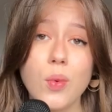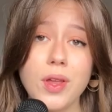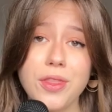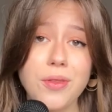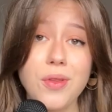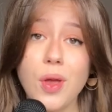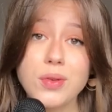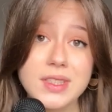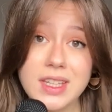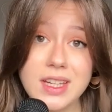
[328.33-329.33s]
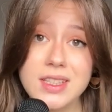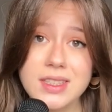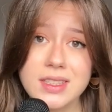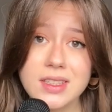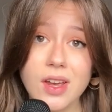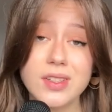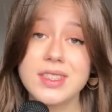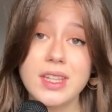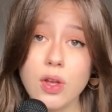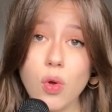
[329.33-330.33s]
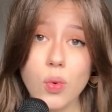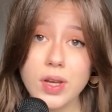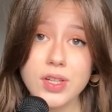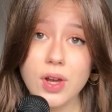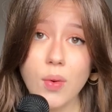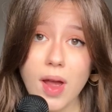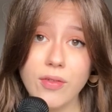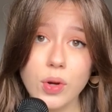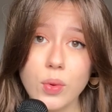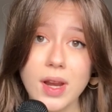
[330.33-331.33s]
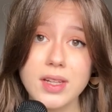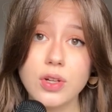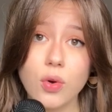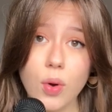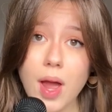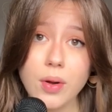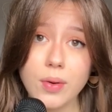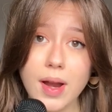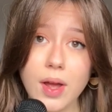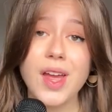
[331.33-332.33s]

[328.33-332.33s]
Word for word: With no seats, a single window everyone had to crowd around,